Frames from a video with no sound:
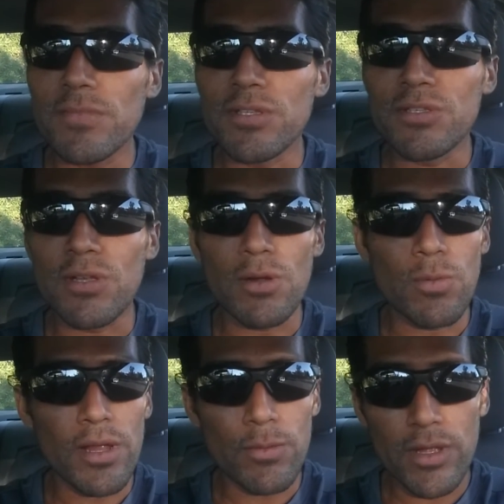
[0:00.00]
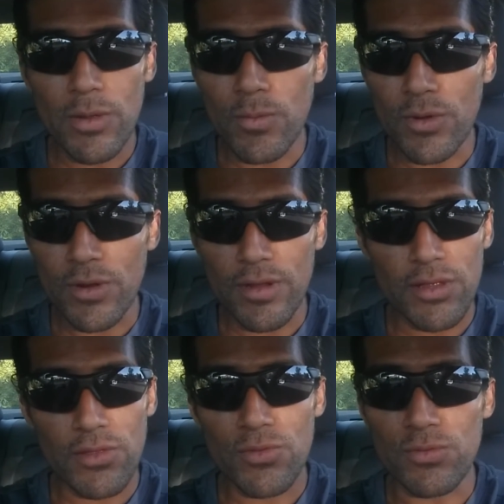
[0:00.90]
Is there a way we can work
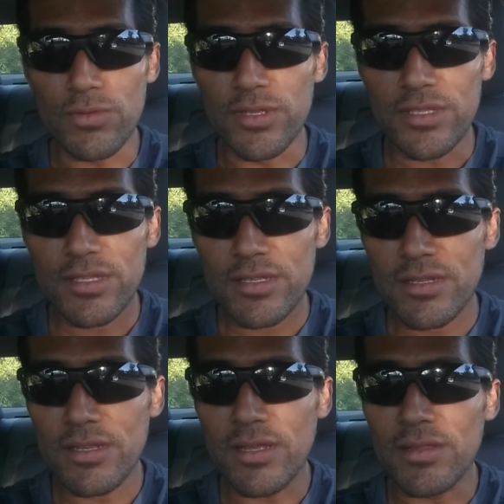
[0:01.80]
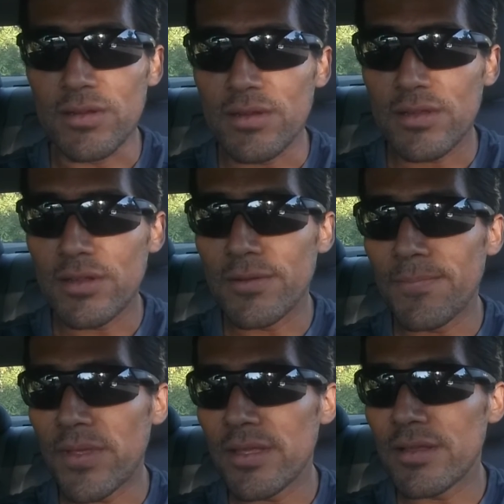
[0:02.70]
through this together?
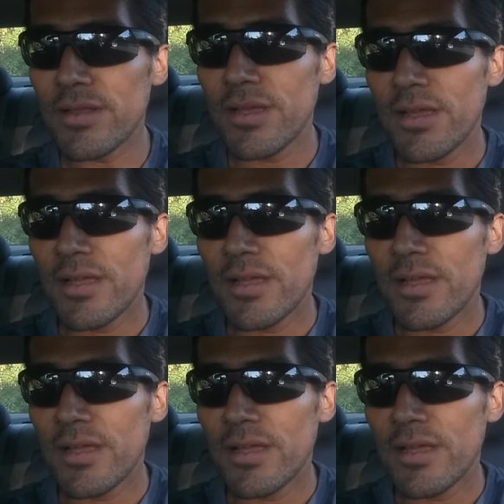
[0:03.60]
And